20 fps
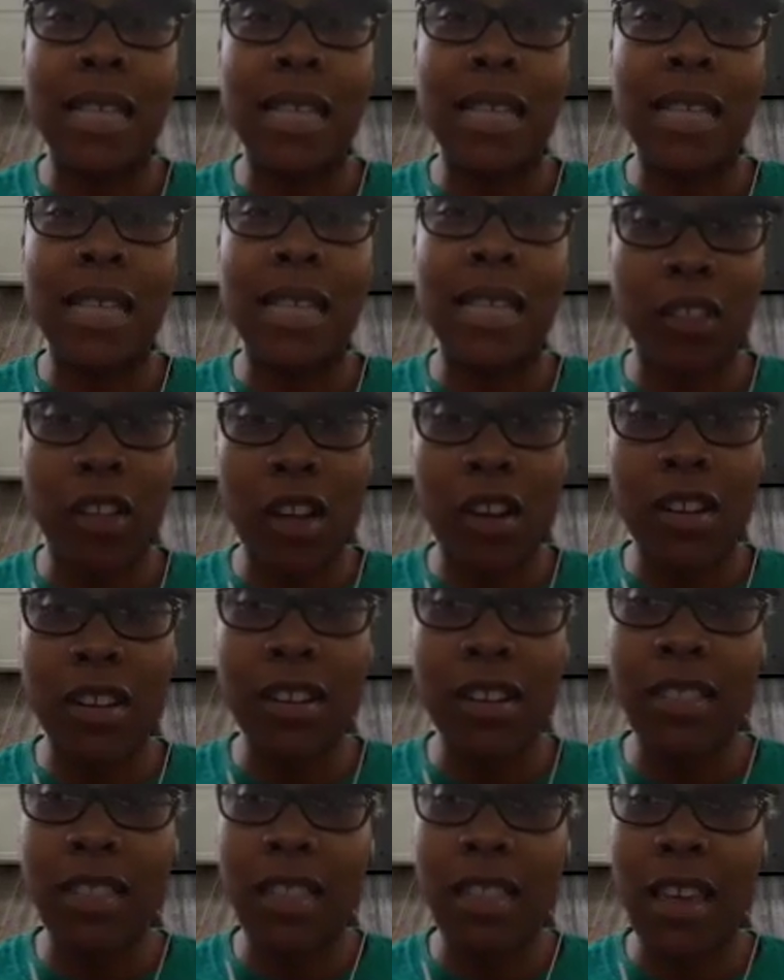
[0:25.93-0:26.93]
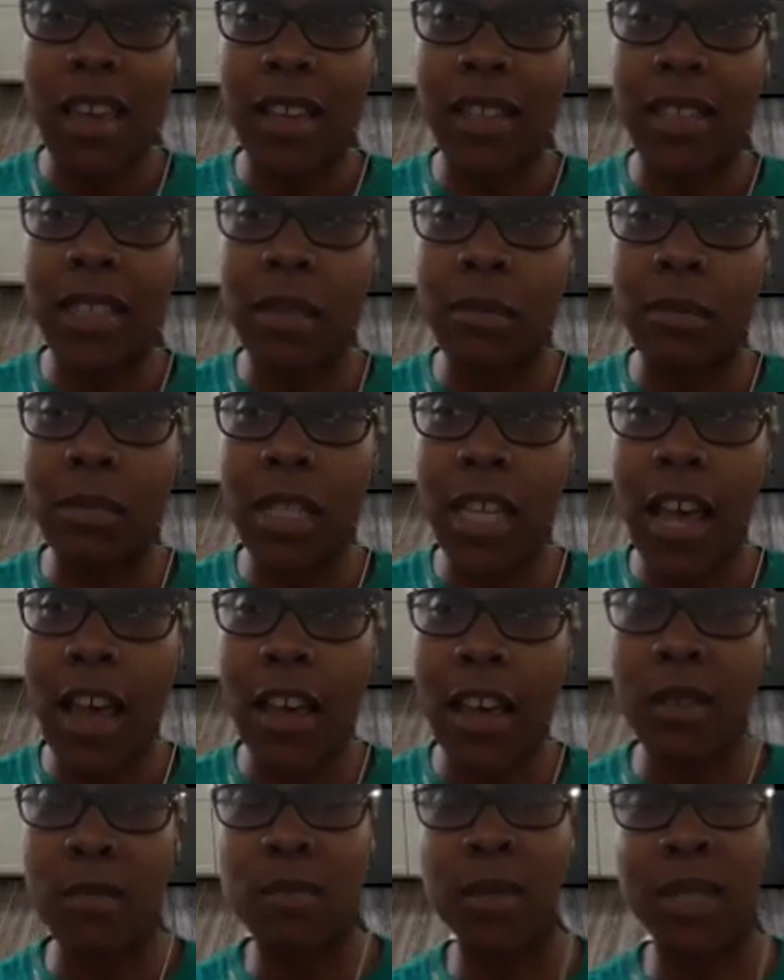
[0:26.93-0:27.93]
I've learned that
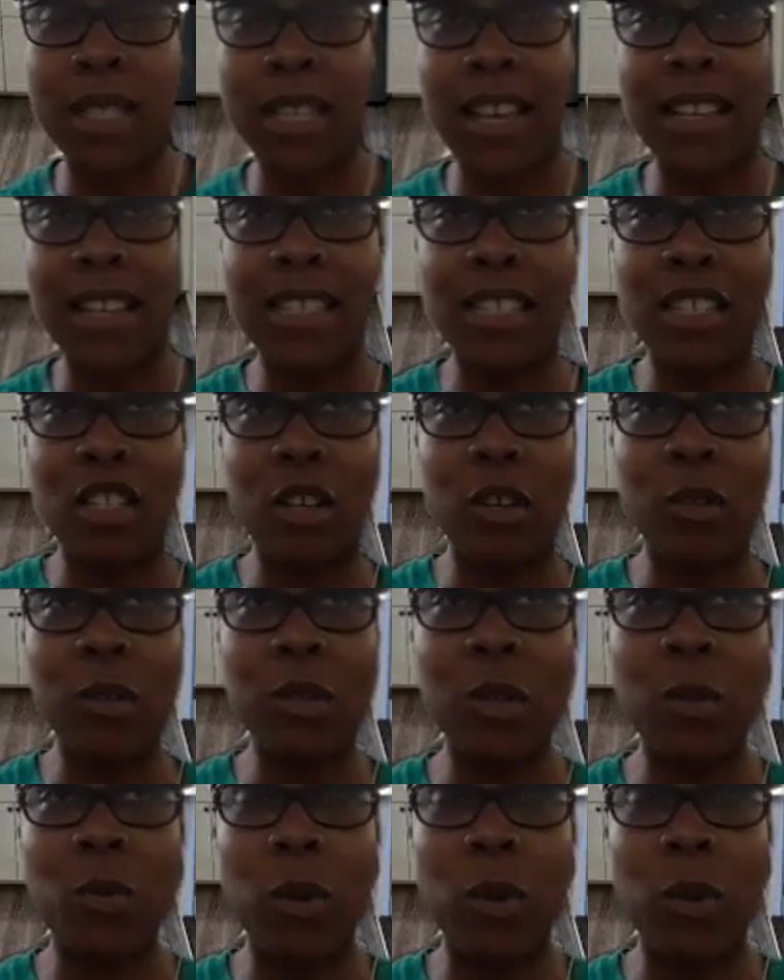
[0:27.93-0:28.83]
sometimes as adults,